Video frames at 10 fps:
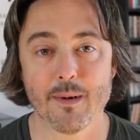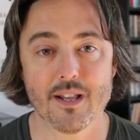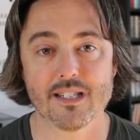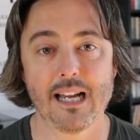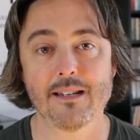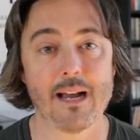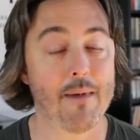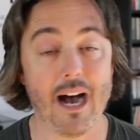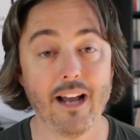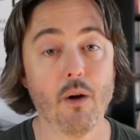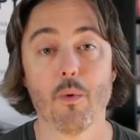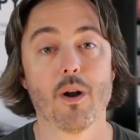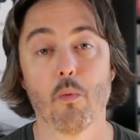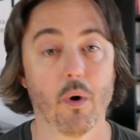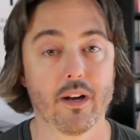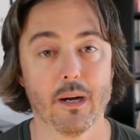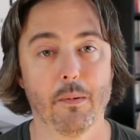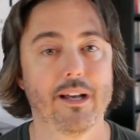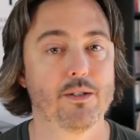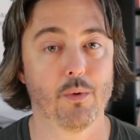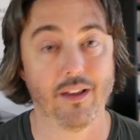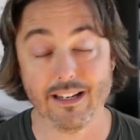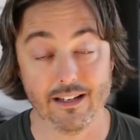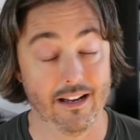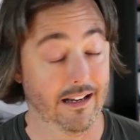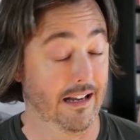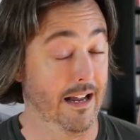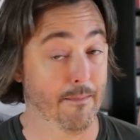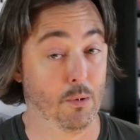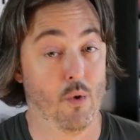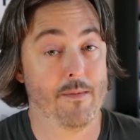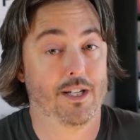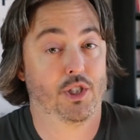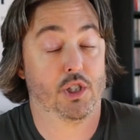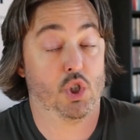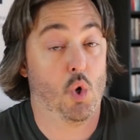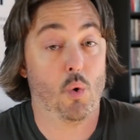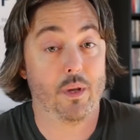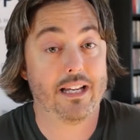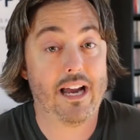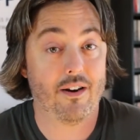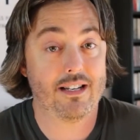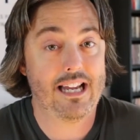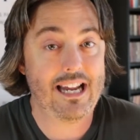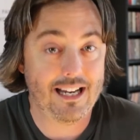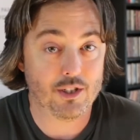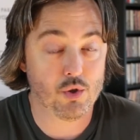But at the same time, I don't want to work at a place where like employment is just totally guaranteed.